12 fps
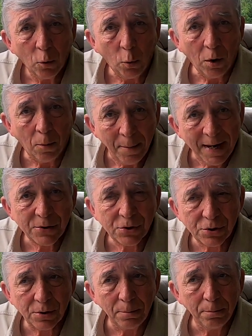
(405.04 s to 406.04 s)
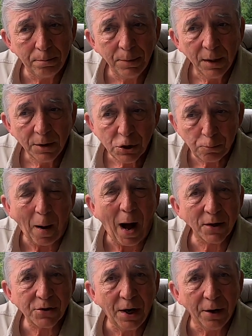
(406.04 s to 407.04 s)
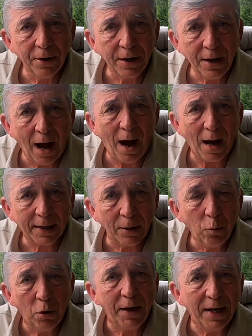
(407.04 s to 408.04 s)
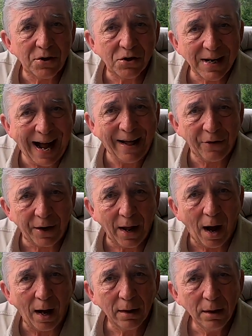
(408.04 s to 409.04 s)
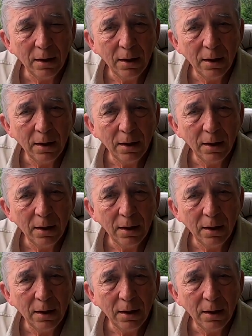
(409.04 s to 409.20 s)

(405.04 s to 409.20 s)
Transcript: we'll miss some spots under the dock and we'll hit the side of the dock.